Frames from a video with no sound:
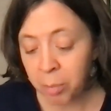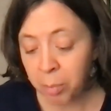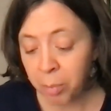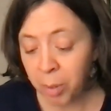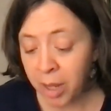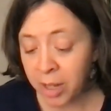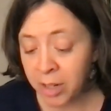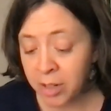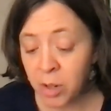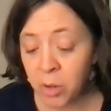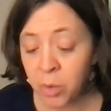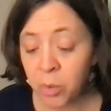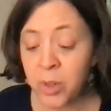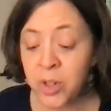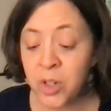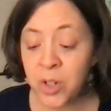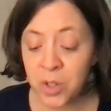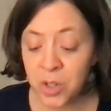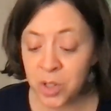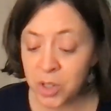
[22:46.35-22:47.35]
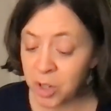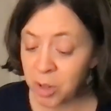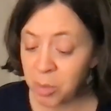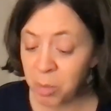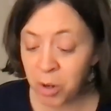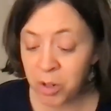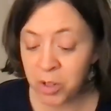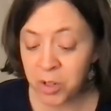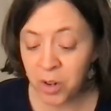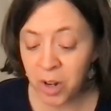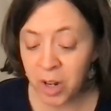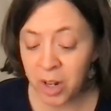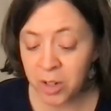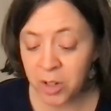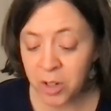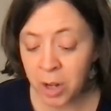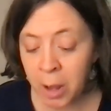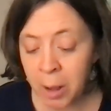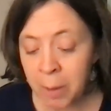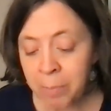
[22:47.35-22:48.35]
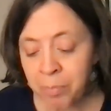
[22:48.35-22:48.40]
but, which is still more strange,